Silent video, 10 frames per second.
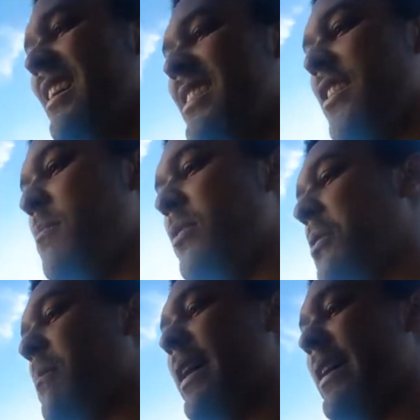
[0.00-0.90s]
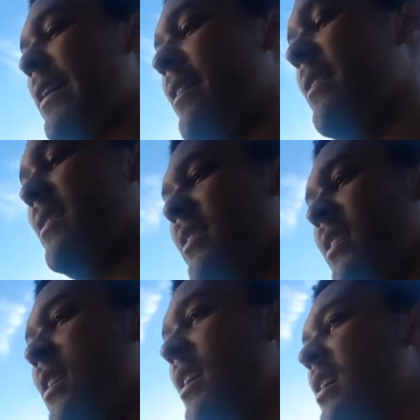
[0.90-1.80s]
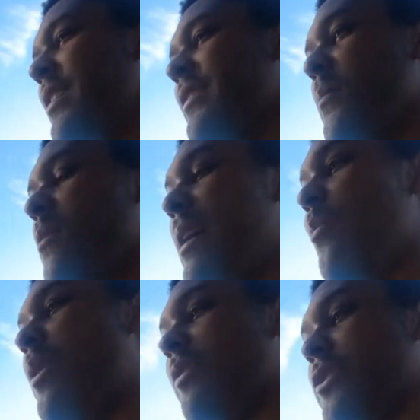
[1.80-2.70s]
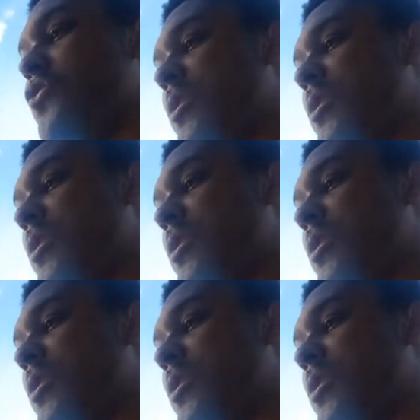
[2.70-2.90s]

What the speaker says: something beyond my wildest